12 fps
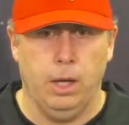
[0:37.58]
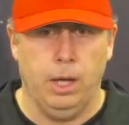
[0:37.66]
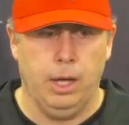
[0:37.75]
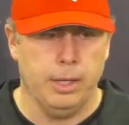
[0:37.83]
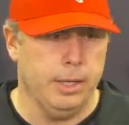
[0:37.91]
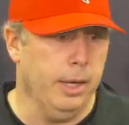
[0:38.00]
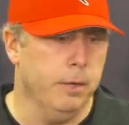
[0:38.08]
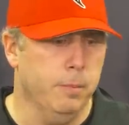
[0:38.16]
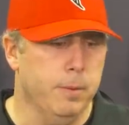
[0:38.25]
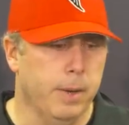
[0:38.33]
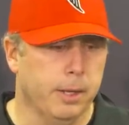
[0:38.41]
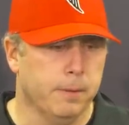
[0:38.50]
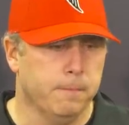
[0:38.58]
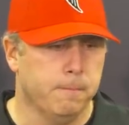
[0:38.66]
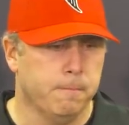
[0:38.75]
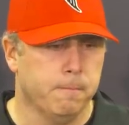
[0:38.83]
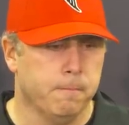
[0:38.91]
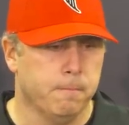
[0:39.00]
Uh, yeah, he'll be back.
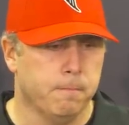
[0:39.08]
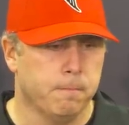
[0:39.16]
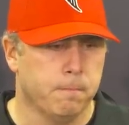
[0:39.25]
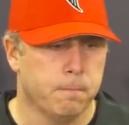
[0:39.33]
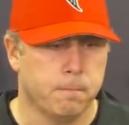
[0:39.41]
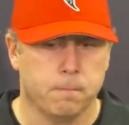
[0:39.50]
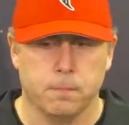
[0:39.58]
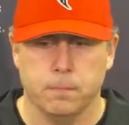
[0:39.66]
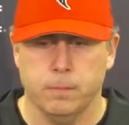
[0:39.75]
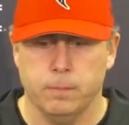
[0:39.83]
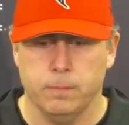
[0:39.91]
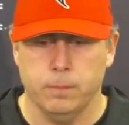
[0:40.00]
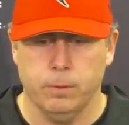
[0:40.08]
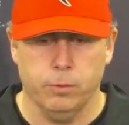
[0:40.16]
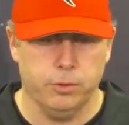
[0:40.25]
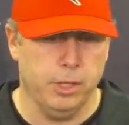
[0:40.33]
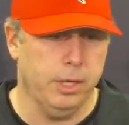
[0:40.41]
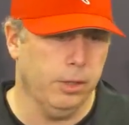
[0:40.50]
Okay. We'll
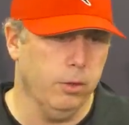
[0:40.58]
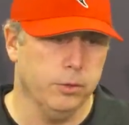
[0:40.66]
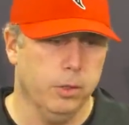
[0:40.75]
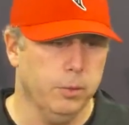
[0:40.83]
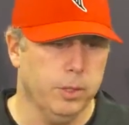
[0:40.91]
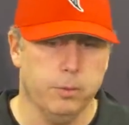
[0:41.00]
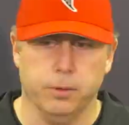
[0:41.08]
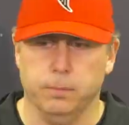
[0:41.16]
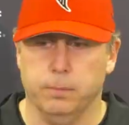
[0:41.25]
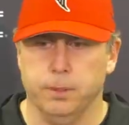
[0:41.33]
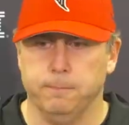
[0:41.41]
see how it goes all week with him.